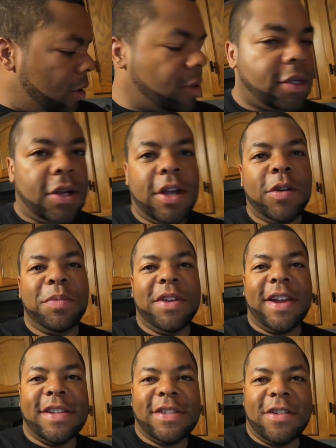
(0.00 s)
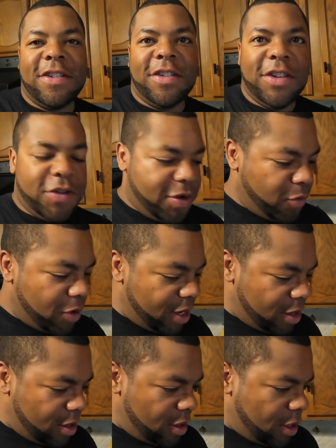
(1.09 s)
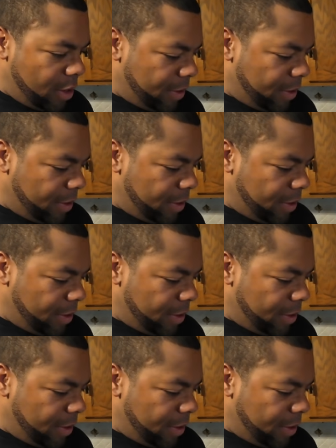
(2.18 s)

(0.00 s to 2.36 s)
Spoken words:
so I hope you guys are all doing well.